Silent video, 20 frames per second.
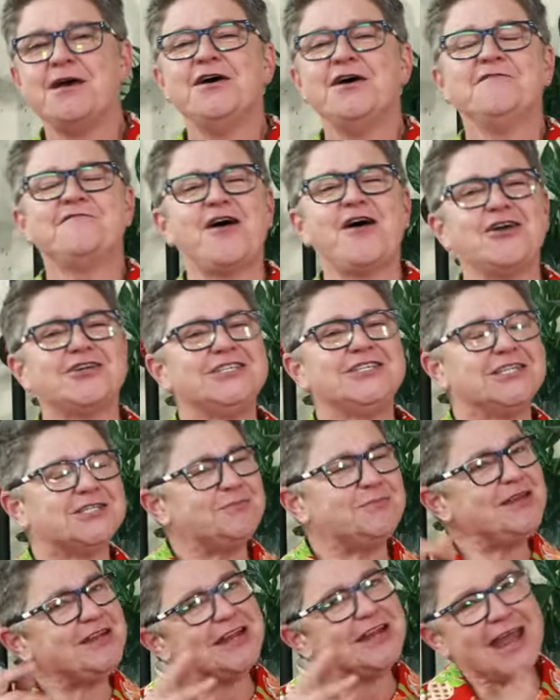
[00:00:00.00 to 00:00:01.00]
Folks, it's
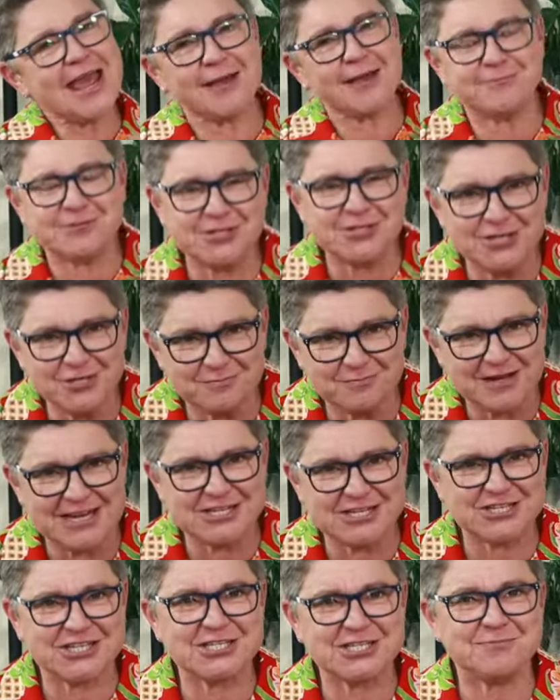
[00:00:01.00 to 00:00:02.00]
been an absolute
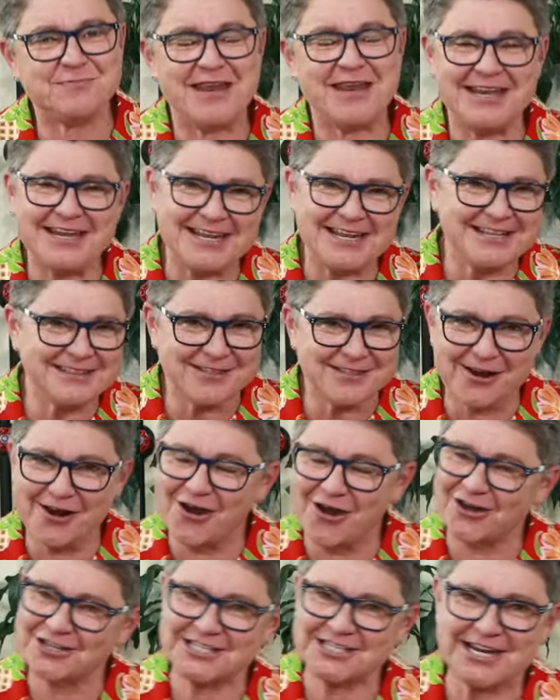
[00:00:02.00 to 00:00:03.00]
pleasure spending the
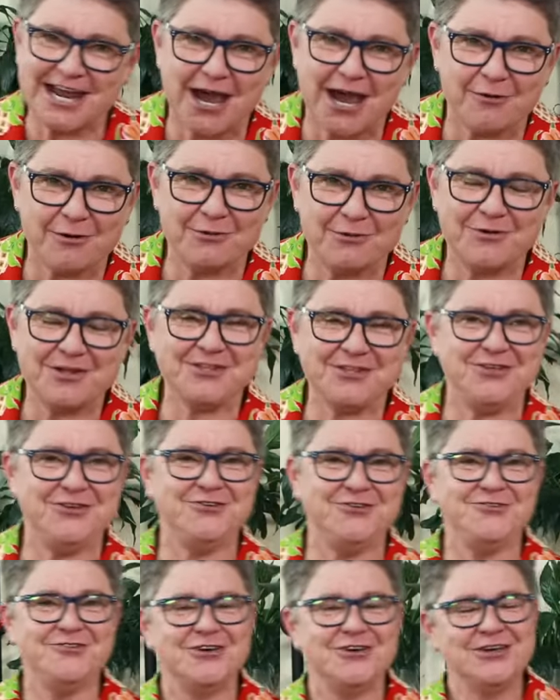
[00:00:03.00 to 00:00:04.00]
last hour with
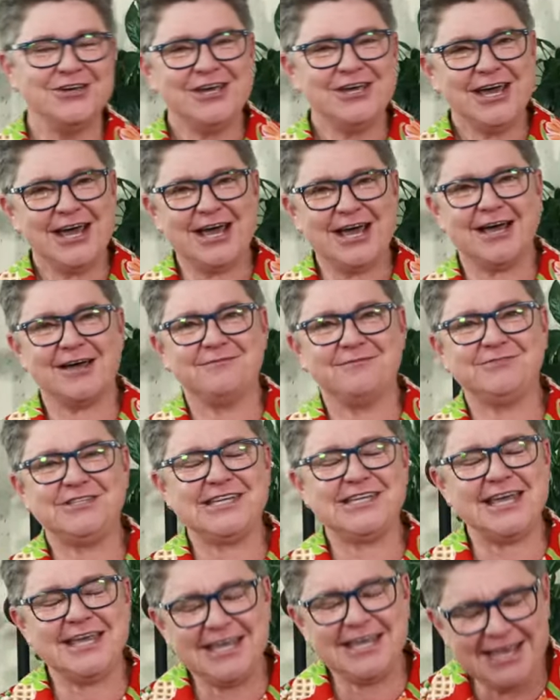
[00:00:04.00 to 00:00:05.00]
you.
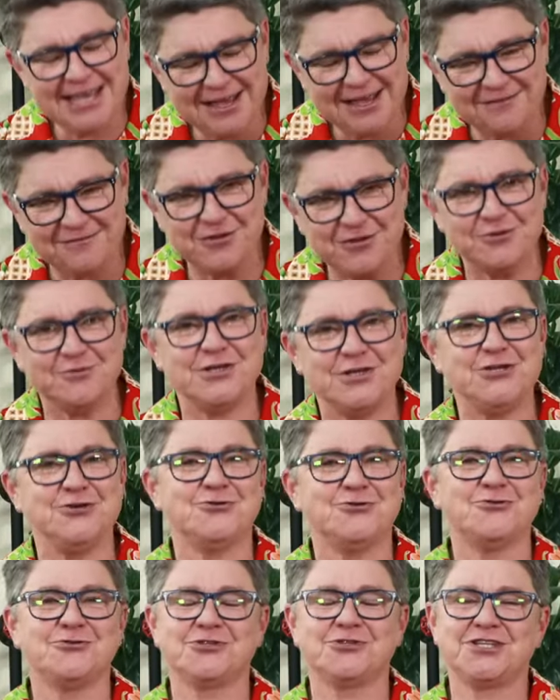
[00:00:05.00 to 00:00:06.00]
Take care of you and
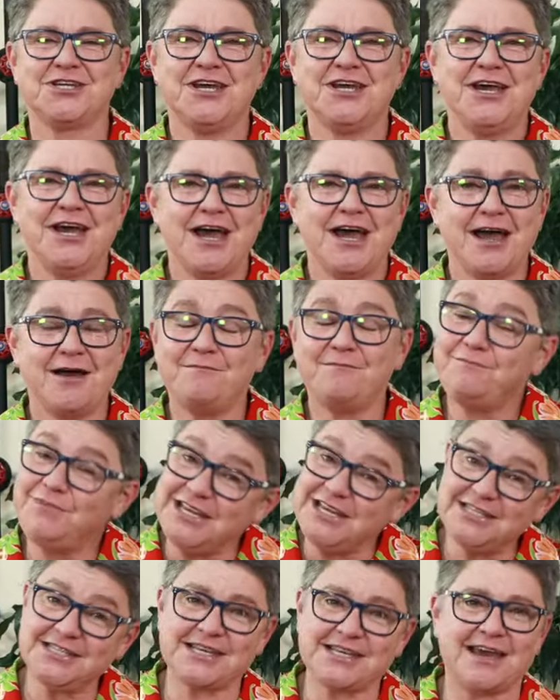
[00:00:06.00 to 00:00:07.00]
yours.
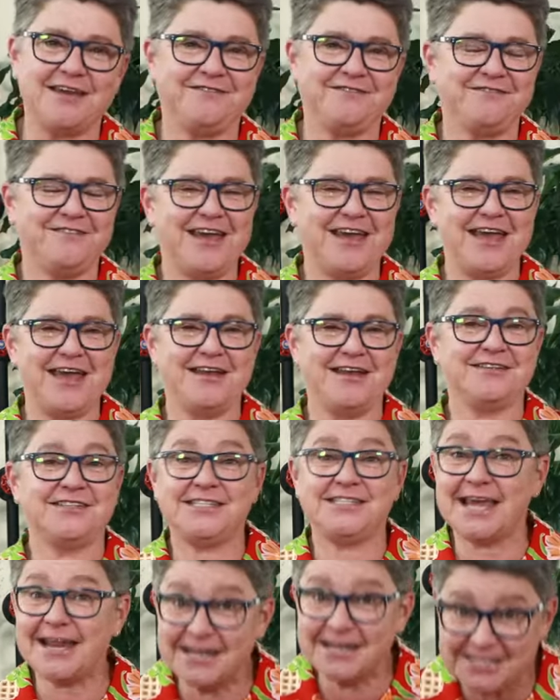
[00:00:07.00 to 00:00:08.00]
Be safe and
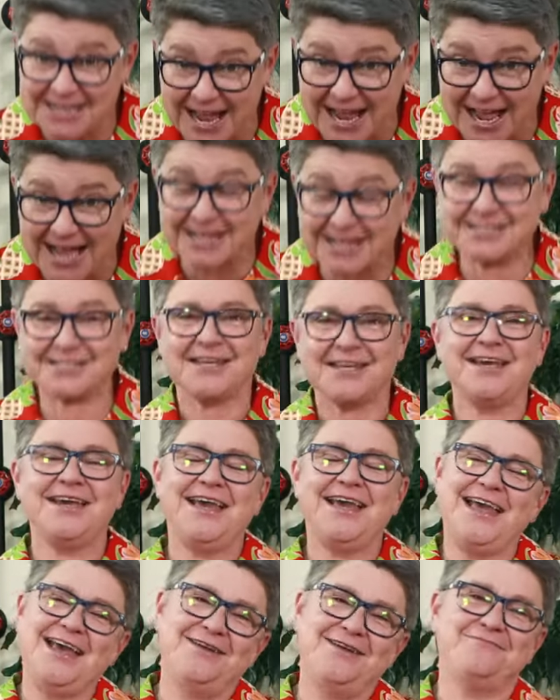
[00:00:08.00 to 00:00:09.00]
sanitize.
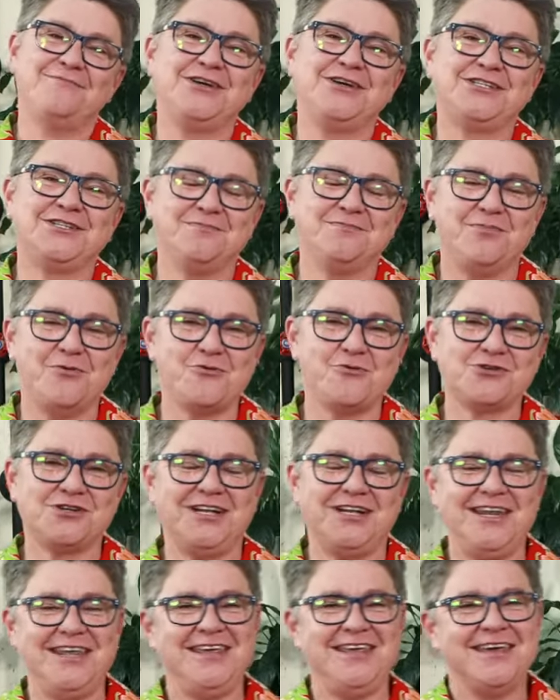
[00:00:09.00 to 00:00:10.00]
And most
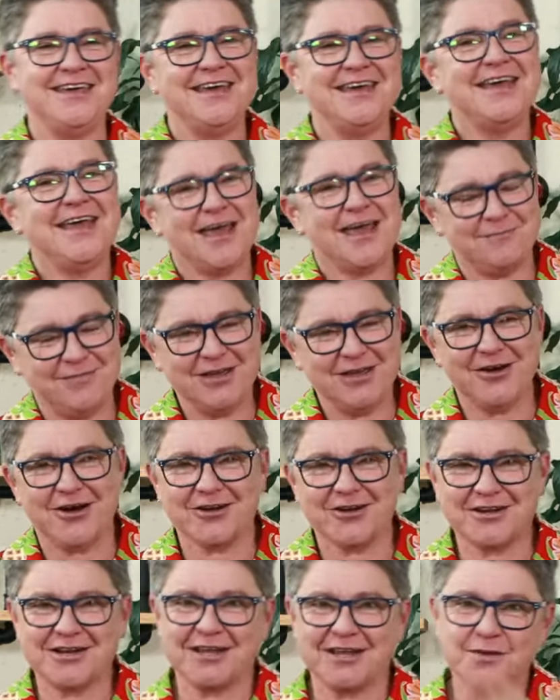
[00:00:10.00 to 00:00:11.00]
importantly, happy
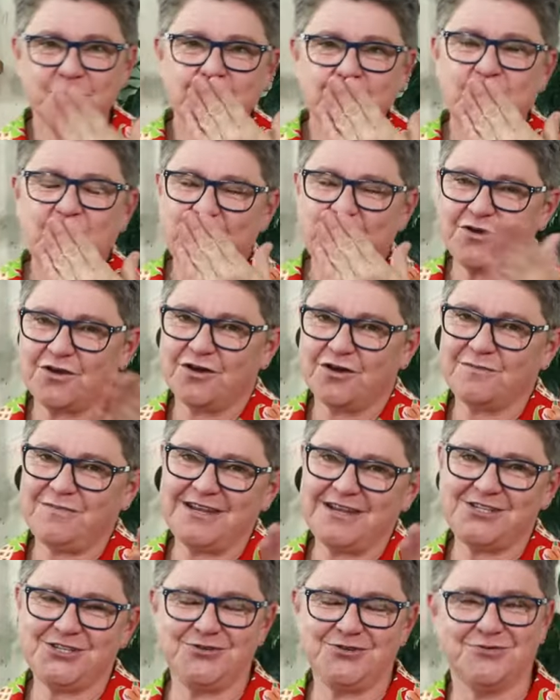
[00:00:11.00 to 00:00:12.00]
gardening. God
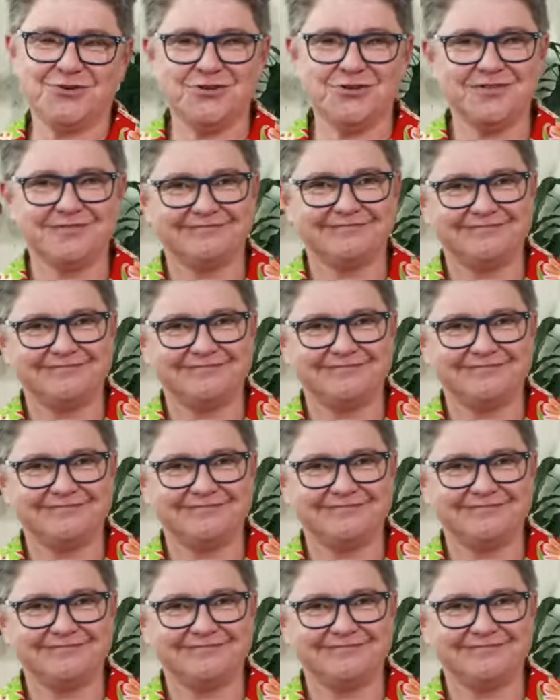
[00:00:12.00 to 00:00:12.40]
bless you all.